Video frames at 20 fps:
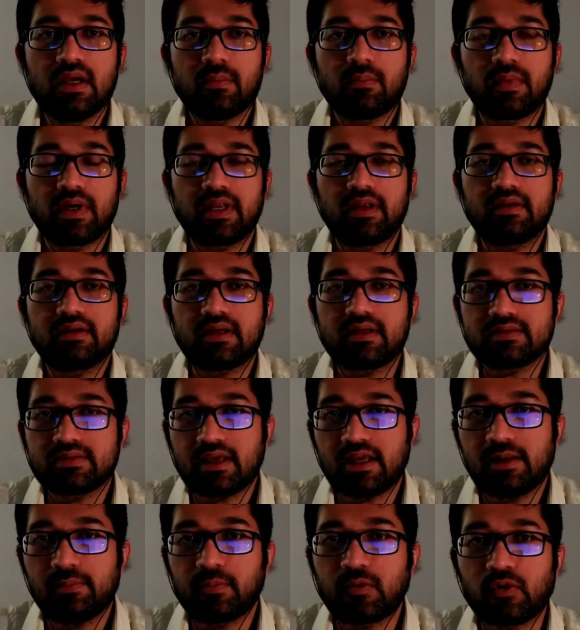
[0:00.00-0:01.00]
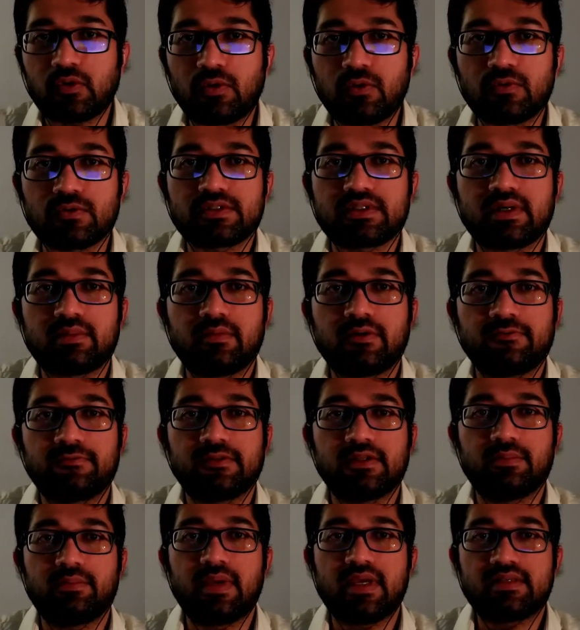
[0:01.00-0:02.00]
but it does help to know some of
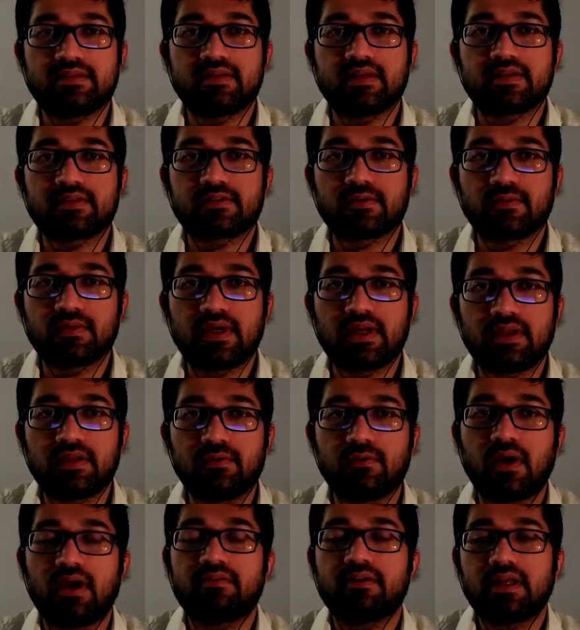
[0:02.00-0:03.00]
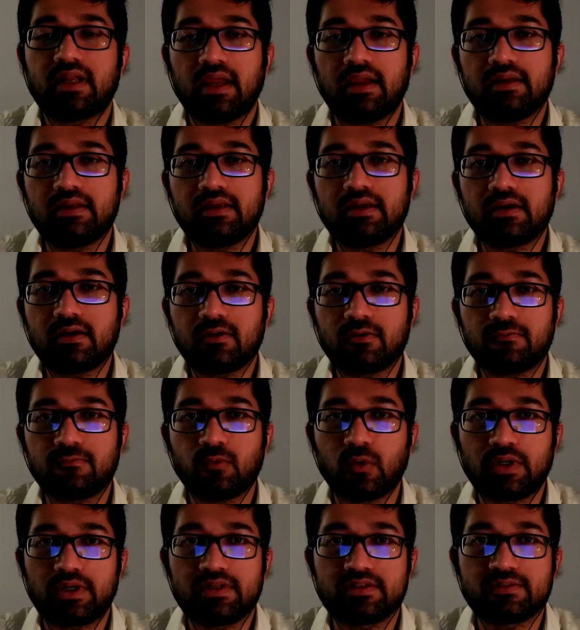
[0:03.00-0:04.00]
the basics so that you have an idea of
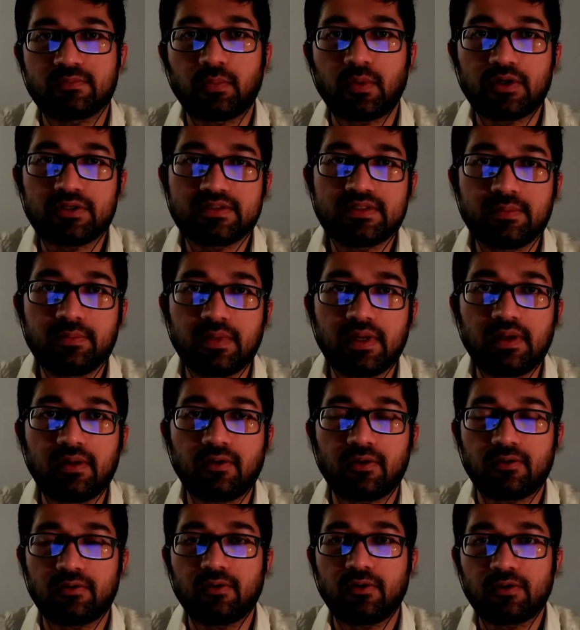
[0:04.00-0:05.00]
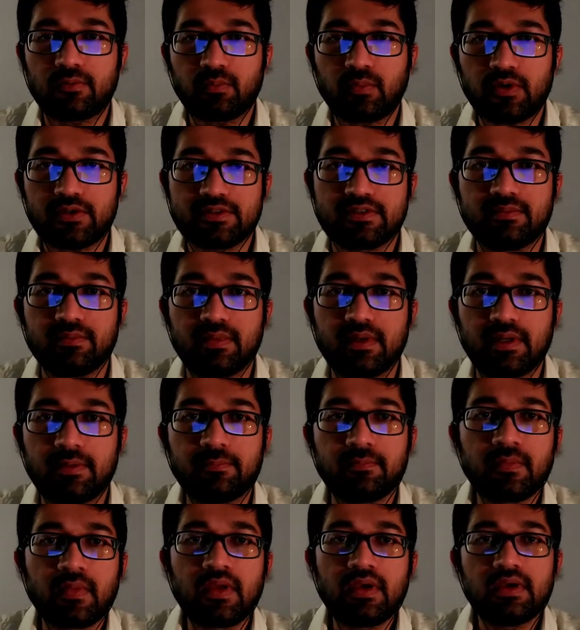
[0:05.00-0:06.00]
what is possible or not possible
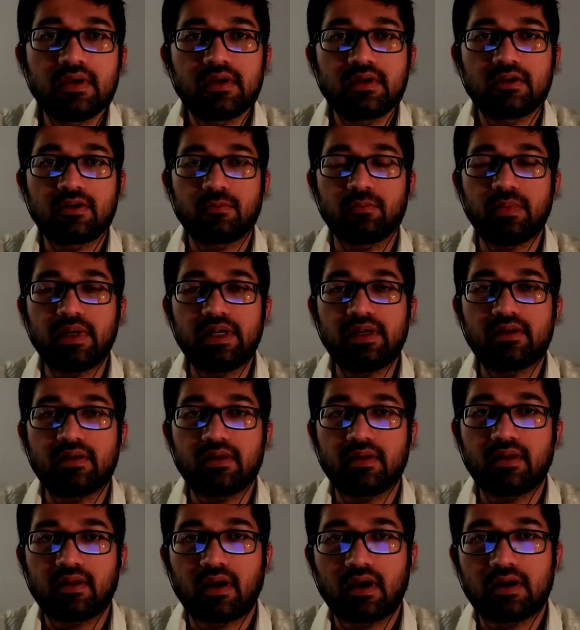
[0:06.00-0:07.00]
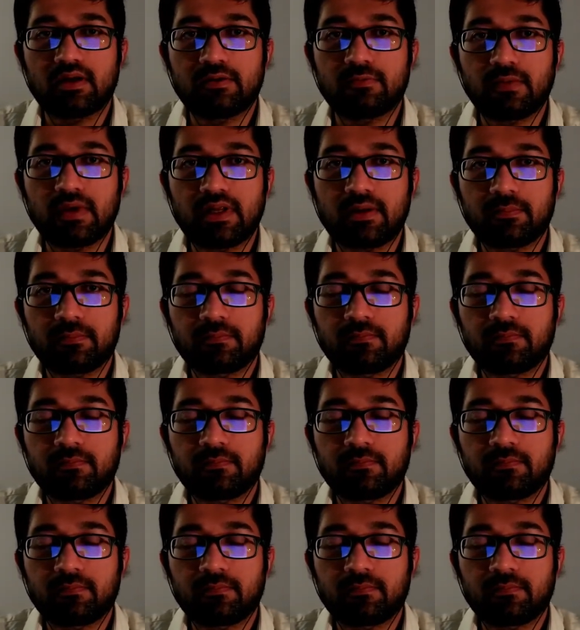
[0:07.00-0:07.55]
to build in hardware.